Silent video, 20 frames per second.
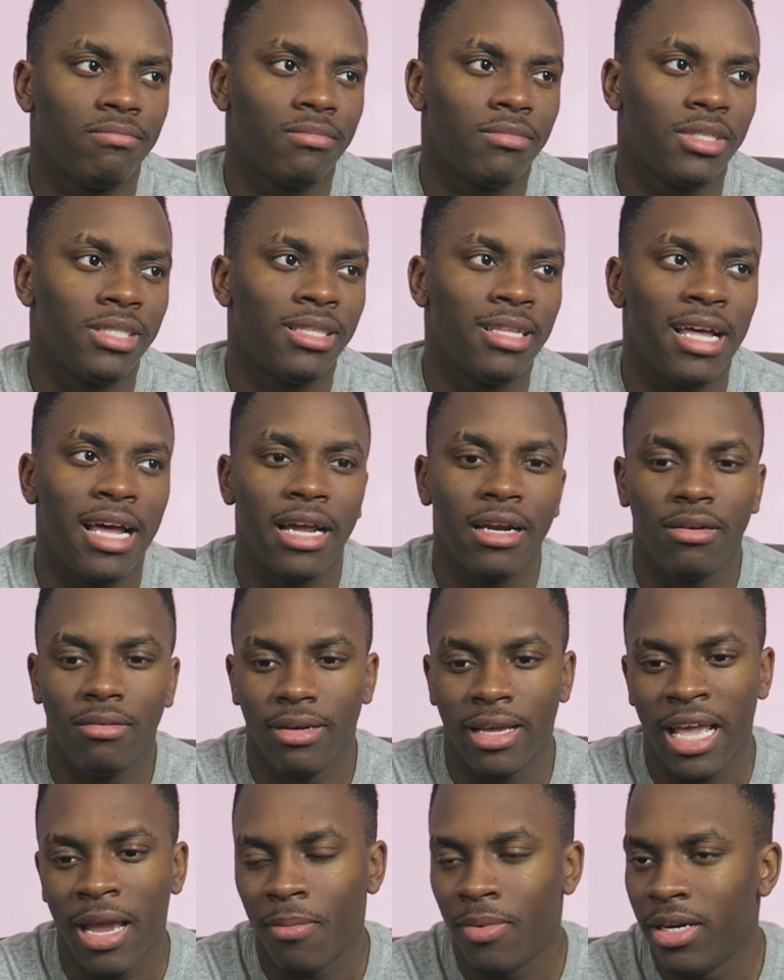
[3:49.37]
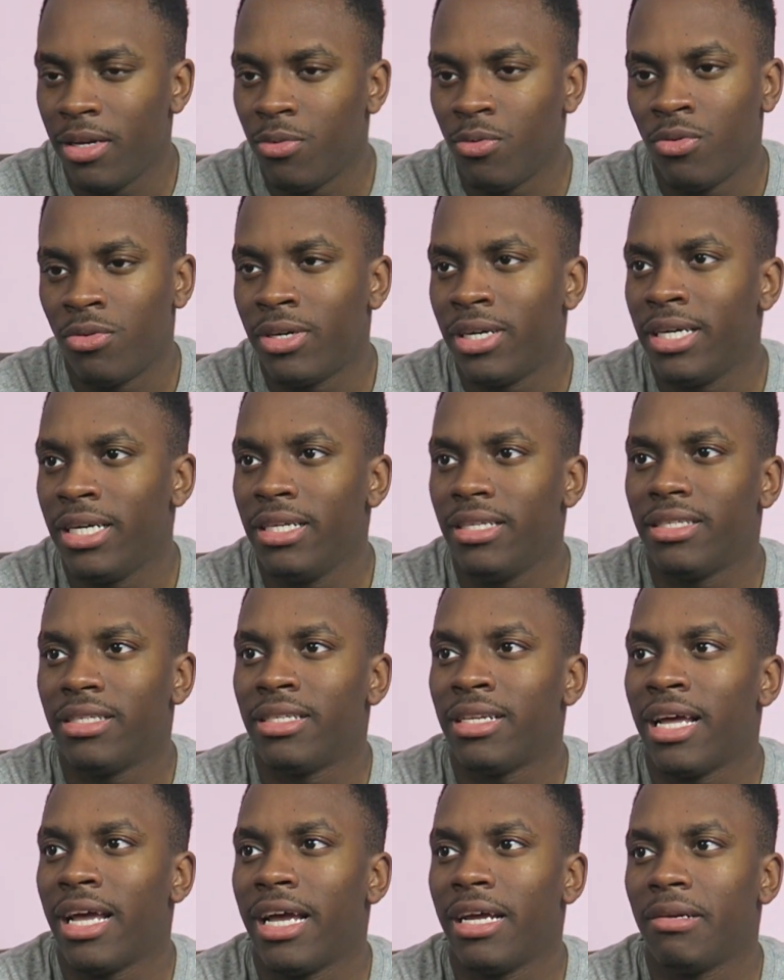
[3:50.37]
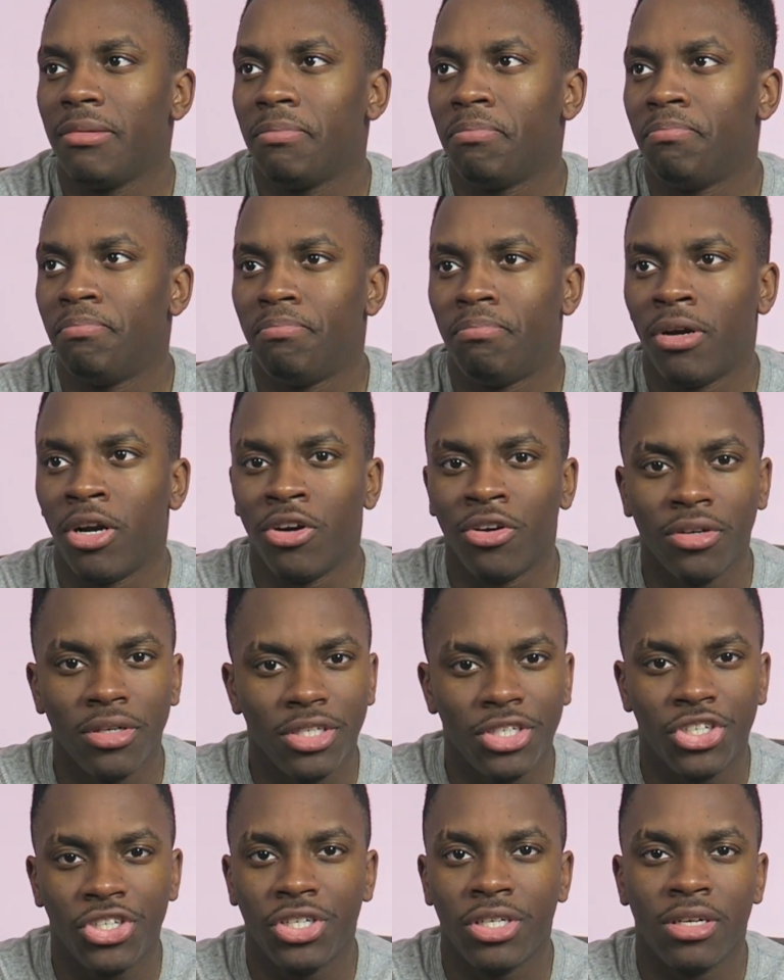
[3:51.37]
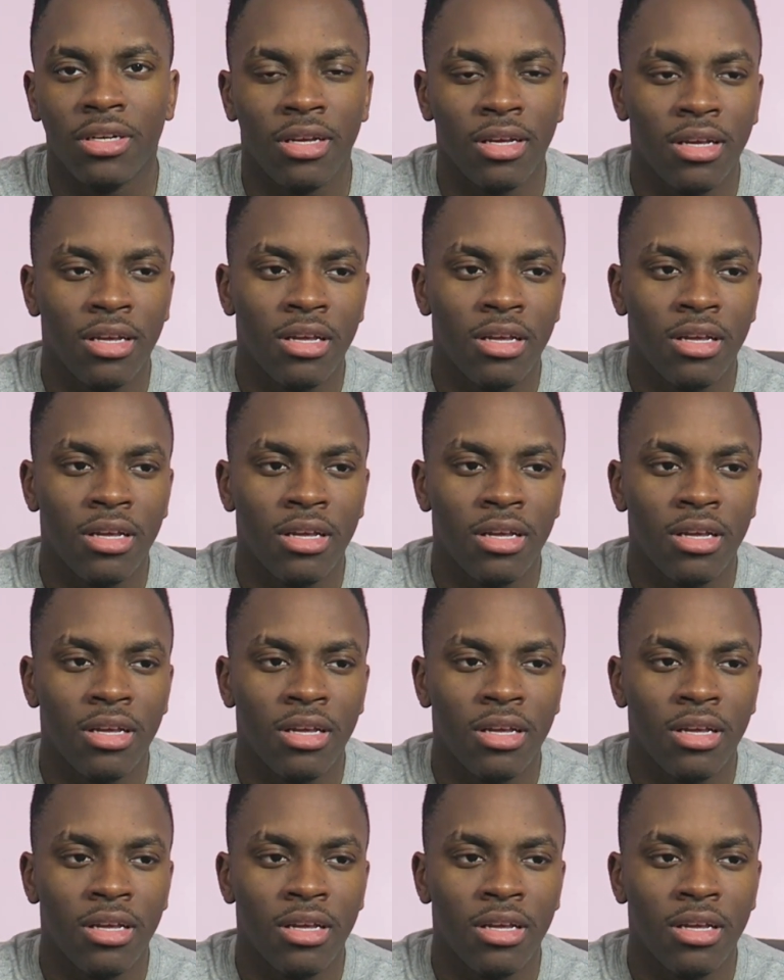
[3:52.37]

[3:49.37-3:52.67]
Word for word: It's not ebony wood. It's not birch.